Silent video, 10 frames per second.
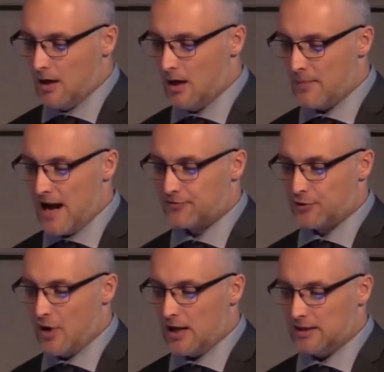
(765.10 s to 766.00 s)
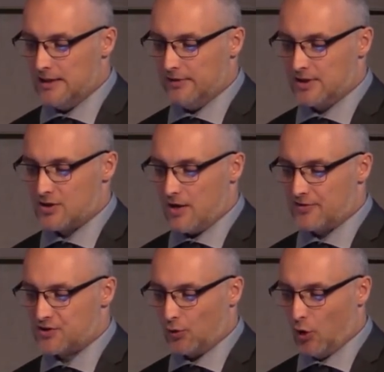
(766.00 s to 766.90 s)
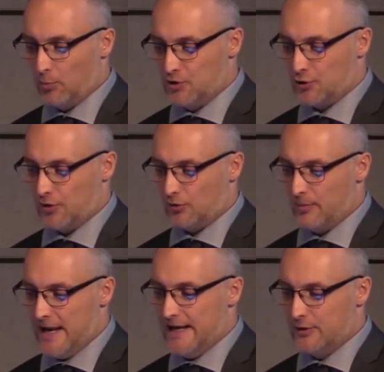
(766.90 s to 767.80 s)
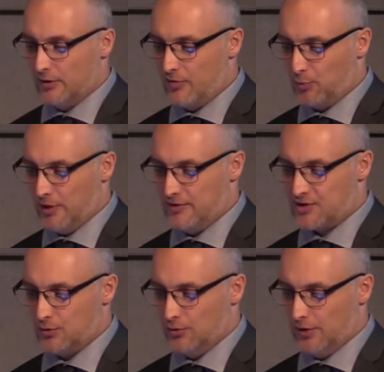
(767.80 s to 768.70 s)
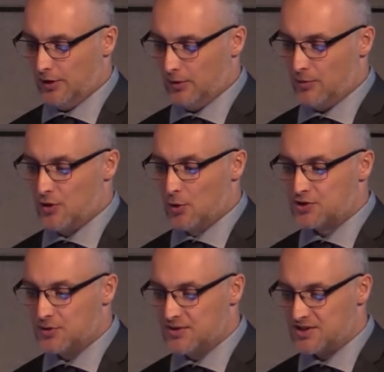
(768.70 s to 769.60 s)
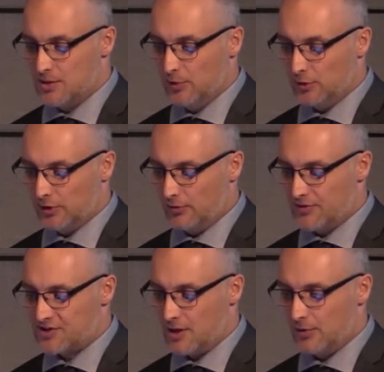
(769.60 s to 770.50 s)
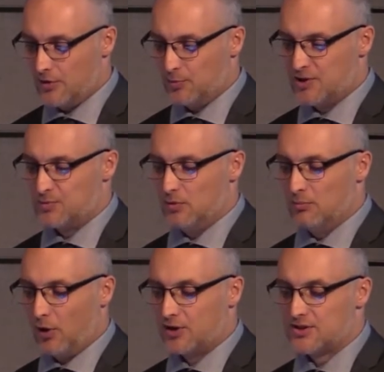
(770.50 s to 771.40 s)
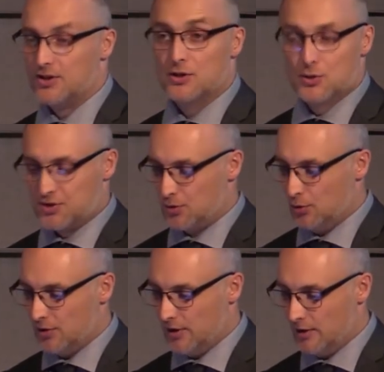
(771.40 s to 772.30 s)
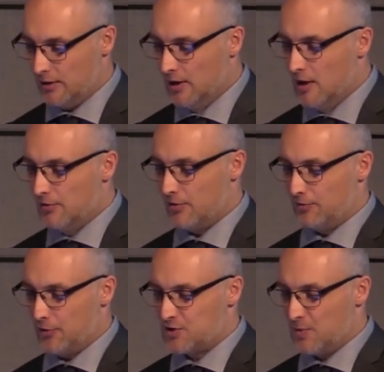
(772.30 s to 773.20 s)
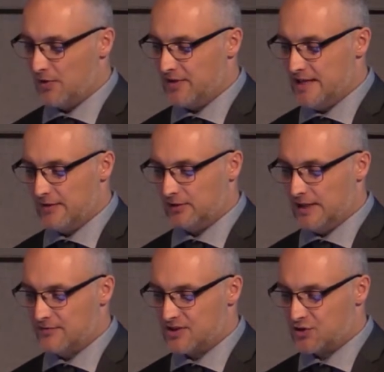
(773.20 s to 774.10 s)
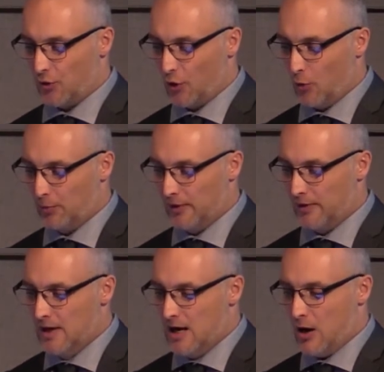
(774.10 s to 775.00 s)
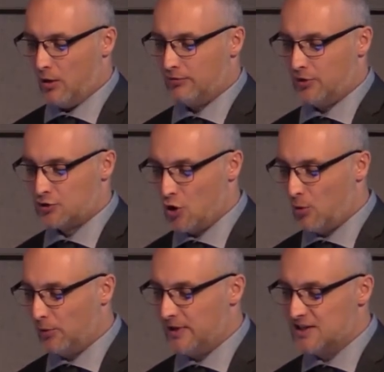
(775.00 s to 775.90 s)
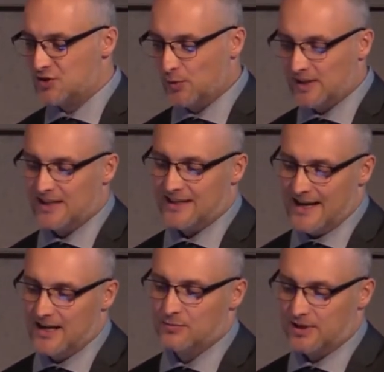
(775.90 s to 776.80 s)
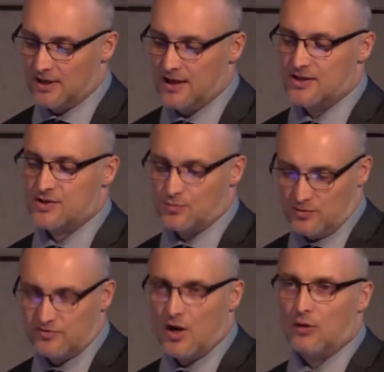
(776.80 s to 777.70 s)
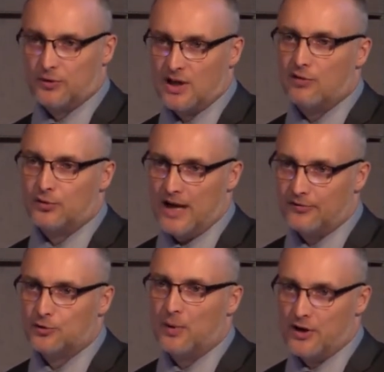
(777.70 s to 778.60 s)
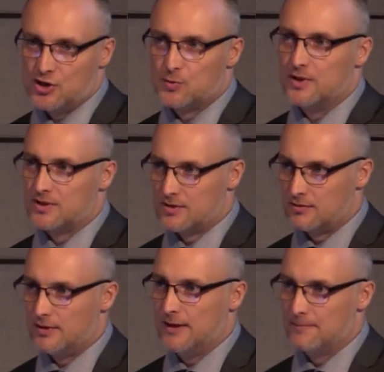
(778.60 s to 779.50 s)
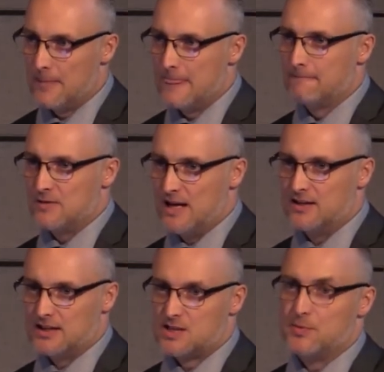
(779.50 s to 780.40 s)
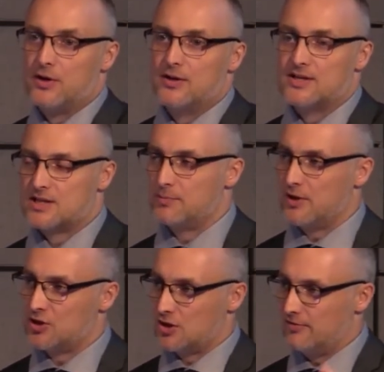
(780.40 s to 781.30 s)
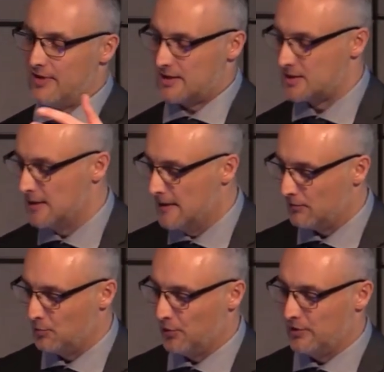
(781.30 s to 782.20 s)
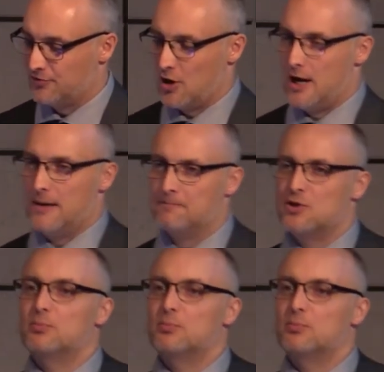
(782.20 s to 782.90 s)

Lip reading: After not leaving his office door open during the remainder of the previous school year, and with no students in the building over the summer, the principal embarks on a new school year. For the first month, he never leaves his door open. However, in October, he's doing it again because we've got recovery after punishment, right? He hadn't experienced the punishing effect for a period of time.